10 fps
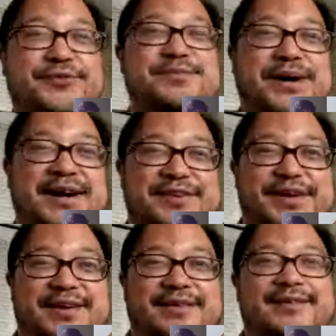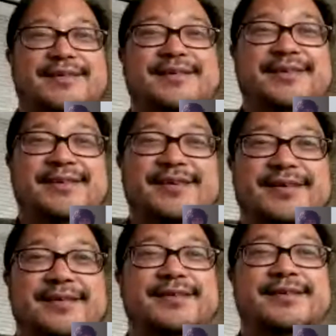on the squeeze box thing.
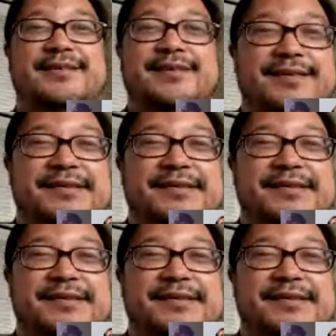Yeah.